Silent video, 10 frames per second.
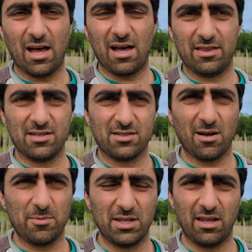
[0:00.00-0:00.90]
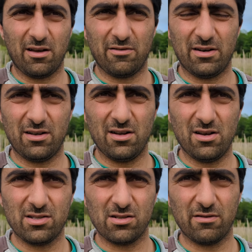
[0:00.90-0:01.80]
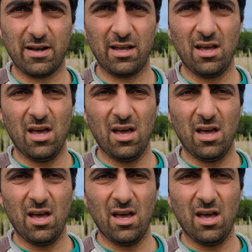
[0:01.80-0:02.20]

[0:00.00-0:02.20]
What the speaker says: at this time of the year in a nursery.